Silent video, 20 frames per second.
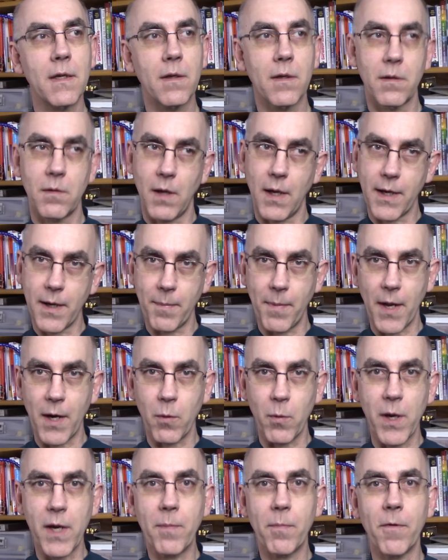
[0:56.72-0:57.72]
like about
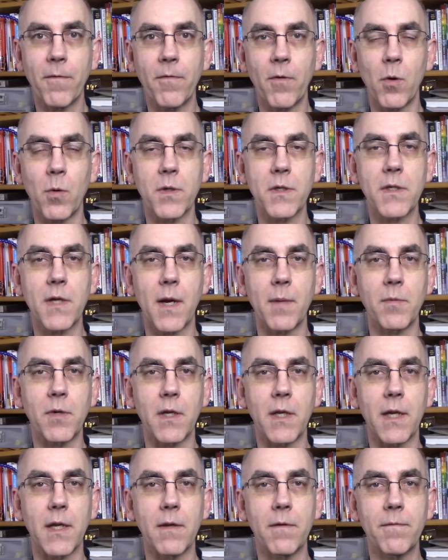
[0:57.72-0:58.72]
a week before it was time to
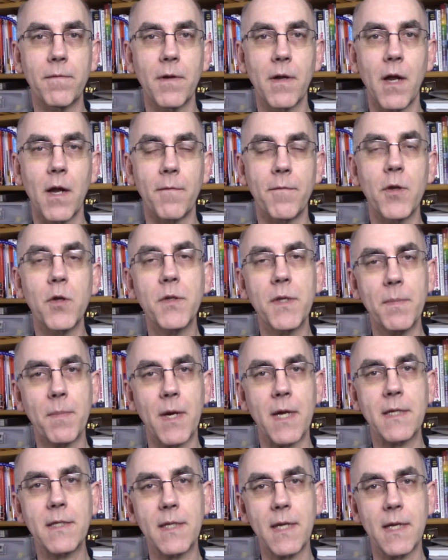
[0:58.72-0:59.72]
leave, of using
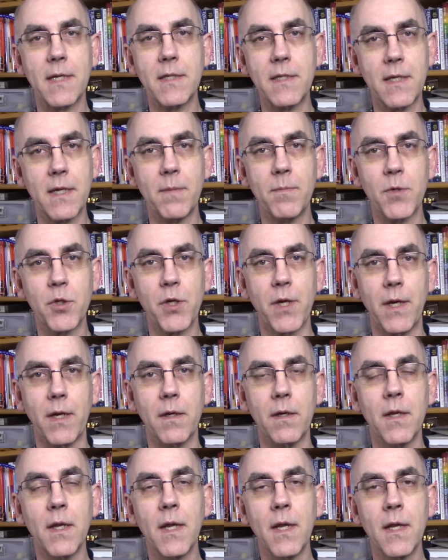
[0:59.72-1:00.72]
my CNC
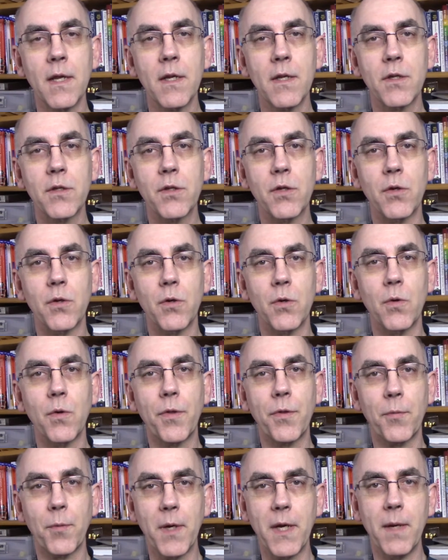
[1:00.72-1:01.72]
machine to
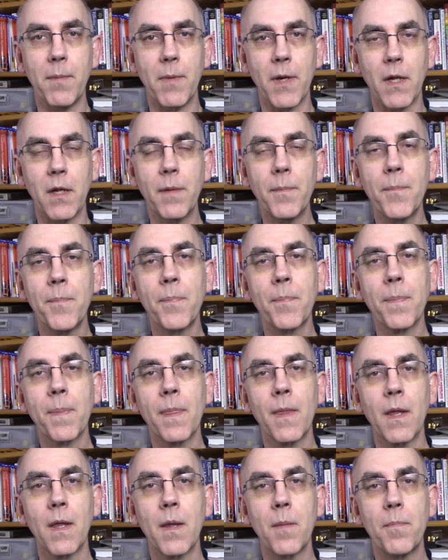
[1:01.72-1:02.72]
3D mill
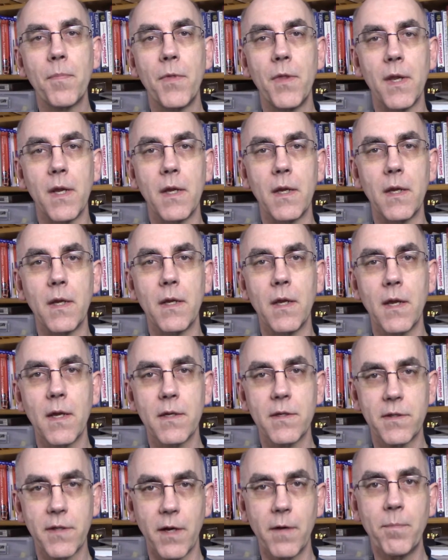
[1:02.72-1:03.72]
the
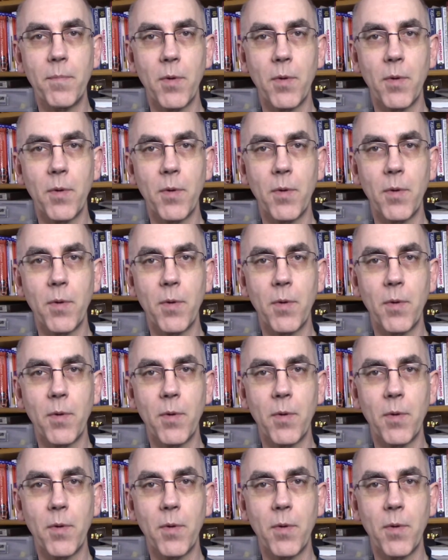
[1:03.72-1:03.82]
set of